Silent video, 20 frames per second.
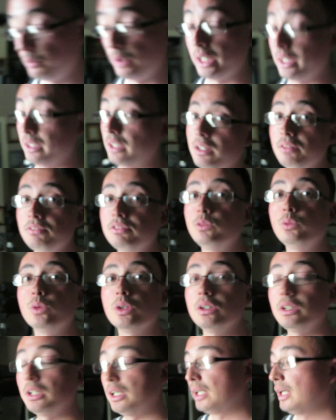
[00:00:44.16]
when I get off of
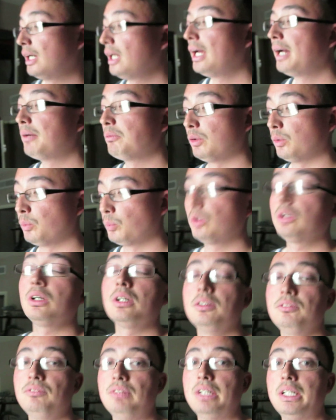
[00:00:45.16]
work, I'm gonna work
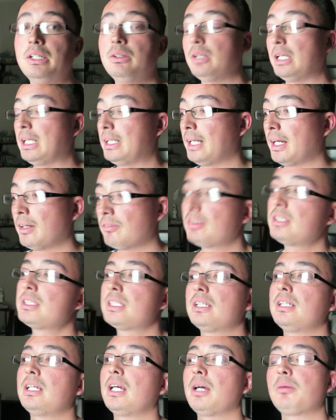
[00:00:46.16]
on a video, and every
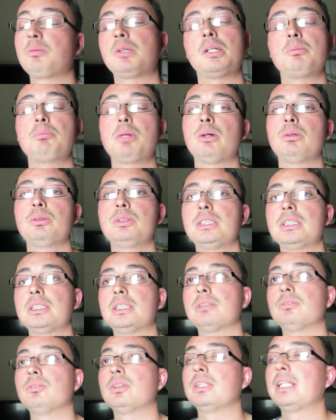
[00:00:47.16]
Sunday I'm gonna
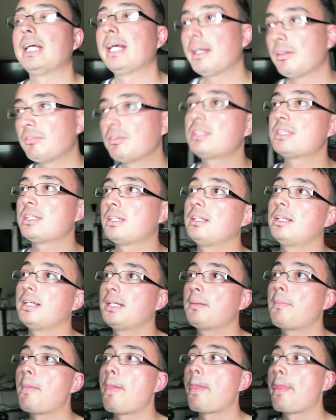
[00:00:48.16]
post. Well, not every
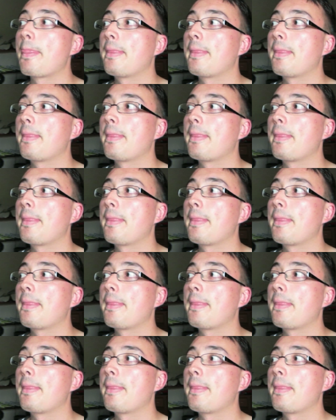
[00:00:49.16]
Sunday.